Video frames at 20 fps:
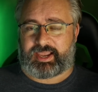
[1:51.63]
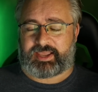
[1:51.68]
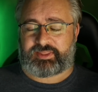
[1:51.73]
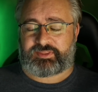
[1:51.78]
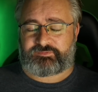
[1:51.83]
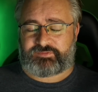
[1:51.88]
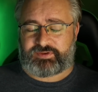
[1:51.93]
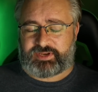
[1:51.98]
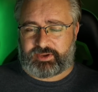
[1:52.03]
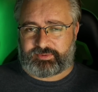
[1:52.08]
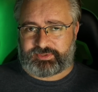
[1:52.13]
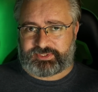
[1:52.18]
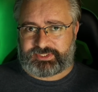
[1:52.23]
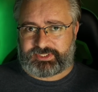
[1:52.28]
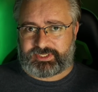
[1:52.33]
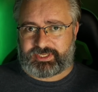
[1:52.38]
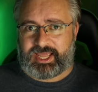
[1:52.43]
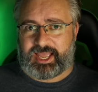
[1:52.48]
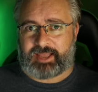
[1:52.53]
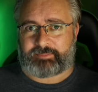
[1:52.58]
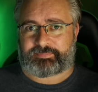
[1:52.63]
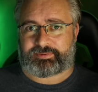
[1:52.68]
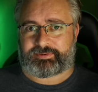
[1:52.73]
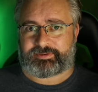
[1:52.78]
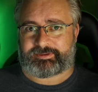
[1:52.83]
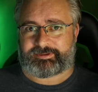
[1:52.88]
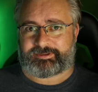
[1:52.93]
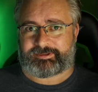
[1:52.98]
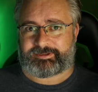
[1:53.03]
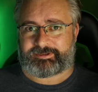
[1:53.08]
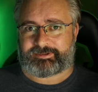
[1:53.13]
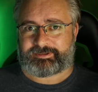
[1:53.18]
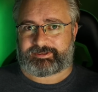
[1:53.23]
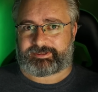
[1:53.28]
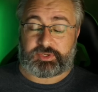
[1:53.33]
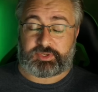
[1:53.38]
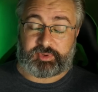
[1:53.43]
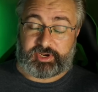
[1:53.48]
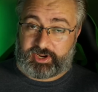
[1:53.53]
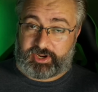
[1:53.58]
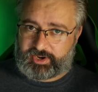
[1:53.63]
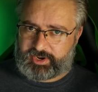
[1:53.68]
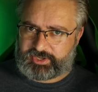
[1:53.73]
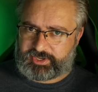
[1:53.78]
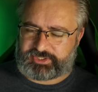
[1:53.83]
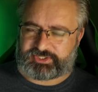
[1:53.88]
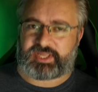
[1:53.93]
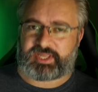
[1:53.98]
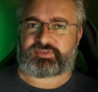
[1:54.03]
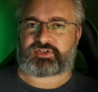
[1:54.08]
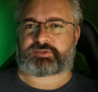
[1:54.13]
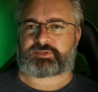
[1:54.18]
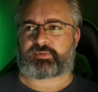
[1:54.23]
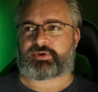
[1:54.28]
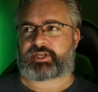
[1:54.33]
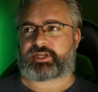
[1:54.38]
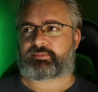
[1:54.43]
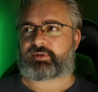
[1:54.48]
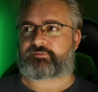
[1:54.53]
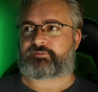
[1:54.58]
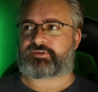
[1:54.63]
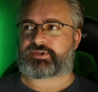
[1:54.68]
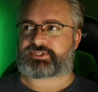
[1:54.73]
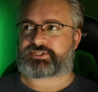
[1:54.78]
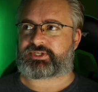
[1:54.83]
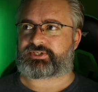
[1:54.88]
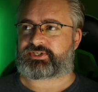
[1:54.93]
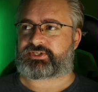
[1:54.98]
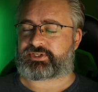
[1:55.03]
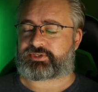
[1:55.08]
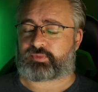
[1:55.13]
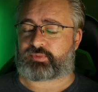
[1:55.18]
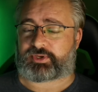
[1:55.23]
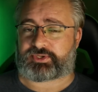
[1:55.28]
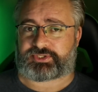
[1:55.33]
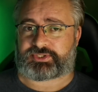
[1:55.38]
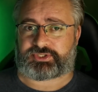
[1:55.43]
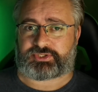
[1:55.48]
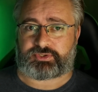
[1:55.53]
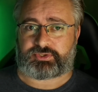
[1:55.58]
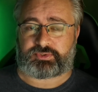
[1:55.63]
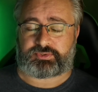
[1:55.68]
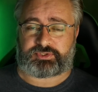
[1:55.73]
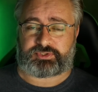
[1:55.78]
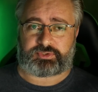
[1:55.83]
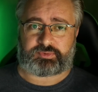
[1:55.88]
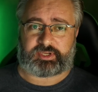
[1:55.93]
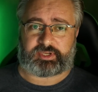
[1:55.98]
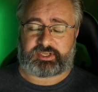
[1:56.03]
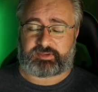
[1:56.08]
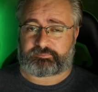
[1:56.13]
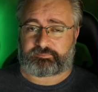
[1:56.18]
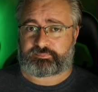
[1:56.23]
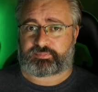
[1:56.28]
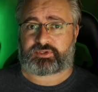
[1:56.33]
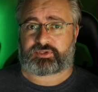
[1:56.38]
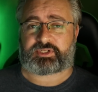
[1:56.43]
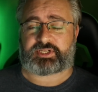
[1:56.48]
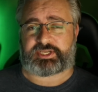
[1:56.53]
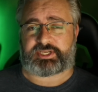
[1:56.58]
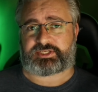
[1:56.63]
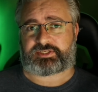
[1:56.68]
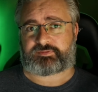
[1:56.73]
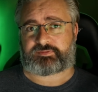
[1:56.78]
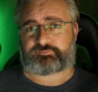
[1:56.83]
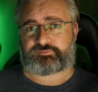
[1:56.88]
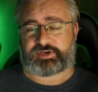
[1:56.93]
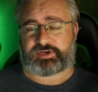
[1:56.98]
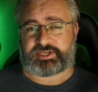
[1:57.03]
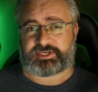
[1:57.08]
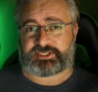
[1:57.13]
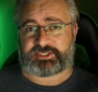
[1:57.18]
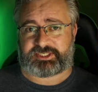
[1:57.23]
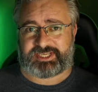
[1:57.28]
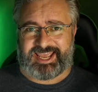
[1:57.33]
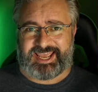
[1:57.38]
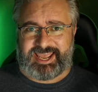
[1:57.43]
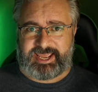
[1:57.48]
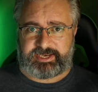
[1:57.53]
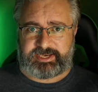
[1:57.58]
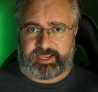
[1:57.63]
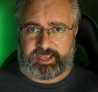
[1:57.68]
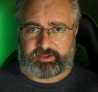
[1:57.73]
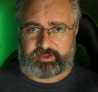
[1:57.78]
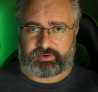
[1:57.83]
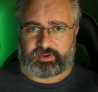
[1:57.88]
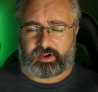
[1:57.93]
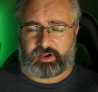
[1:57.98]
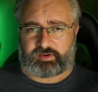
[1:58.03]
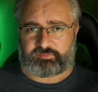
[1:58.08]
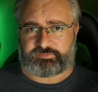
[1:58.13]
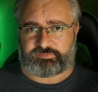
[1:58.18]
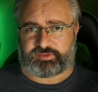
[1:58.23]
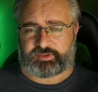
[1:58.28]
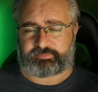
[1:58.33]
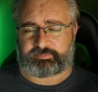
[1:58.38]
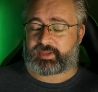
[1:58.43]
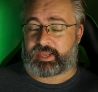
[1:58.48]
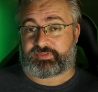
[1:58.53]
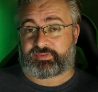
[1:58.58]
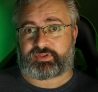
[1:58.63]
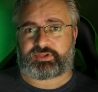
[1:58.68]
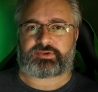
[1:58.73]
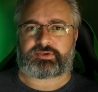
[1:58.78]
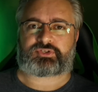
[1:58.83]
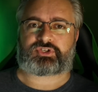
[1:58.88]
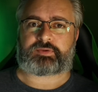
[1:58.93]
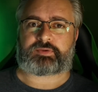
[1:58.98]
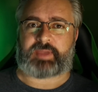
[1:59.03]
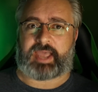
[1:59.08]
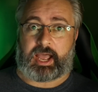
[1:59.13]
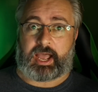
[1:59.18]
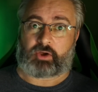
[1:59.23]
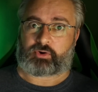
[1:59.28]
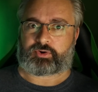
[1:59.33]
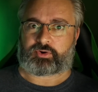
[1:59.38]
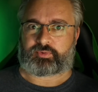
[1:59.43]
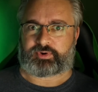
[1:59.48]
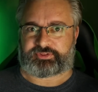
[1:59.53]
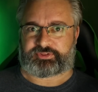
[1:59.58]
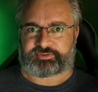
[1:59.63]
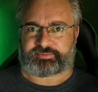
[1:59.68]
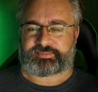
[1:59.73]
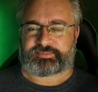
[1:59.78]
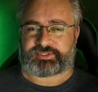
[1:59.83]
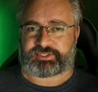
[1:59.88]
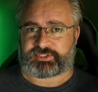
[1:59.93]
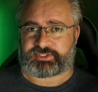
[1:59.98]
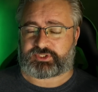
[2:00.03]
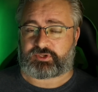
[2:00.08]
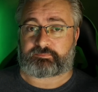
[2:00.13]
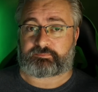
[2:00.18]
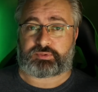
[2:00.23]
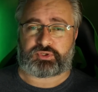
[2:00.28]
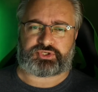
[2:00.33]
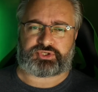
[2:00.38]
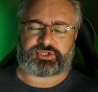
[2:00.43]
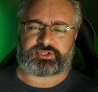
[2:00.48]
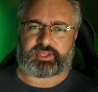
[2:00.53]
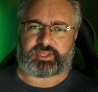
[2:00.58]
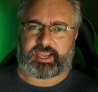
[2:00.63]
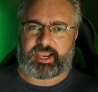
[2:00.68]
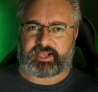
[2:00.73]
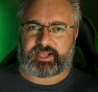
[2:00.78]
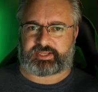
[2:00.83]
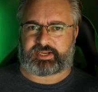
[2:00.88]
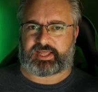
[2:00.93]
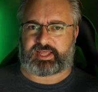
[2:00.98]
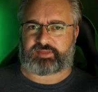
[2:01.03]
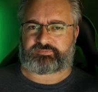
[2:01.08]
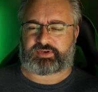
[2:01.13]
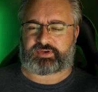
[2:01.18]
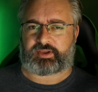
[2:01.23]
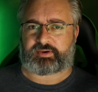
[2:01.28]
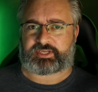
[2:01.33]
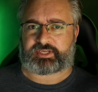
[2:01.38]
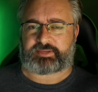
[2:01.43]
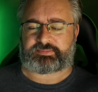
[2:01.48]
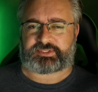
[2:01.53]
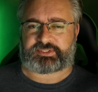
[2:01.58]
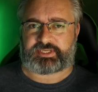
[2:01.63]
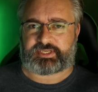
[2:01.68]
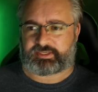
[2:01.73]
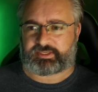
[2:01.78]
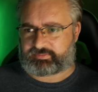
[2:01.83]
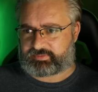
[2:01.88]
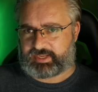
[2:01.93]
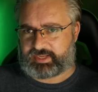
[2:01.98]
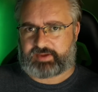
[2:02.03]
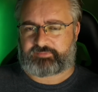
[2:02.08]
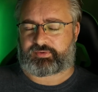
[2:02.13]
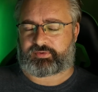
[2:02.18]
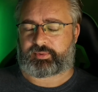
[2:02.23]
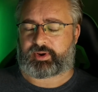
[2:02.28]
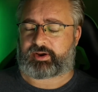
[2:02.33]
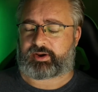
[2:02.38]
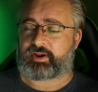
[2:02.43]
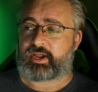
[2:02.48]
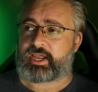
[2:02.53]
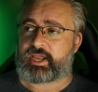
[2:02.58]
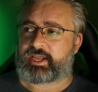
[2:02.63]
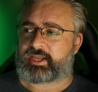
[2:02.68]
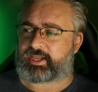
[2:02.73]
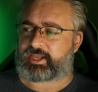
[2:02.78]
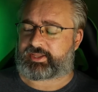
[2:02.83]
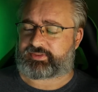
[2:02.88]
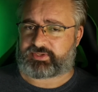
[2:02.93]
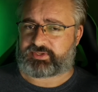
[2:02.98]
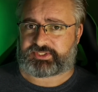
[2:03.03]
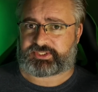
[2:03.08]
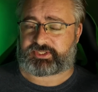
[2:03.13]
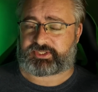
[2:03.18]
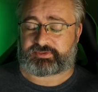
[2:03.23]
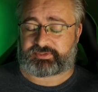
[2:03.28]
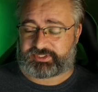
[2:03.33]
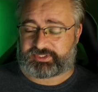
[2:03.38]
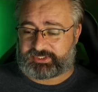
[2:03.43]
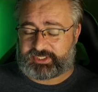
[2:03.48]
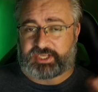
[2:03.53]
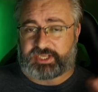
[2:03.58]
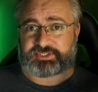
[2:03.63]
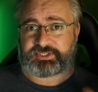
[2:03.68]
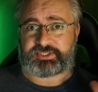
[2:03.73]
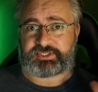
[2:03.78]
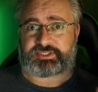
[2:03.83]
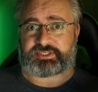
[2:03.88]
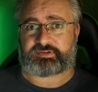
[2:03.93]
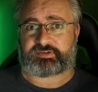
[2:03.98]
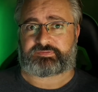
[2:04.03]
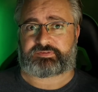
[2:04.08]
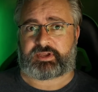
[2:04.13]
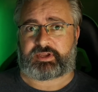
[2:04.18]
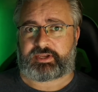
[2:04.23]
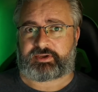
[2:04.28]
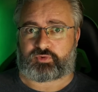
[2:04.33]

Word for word: And the video is still up. So when I noticed that this morning, my first instinct was to do a complete friggin' teardown of them. And the YouTube algorithms are still pushing the hell out of that video. I keep seeing it everywhere. And there's, those dozens of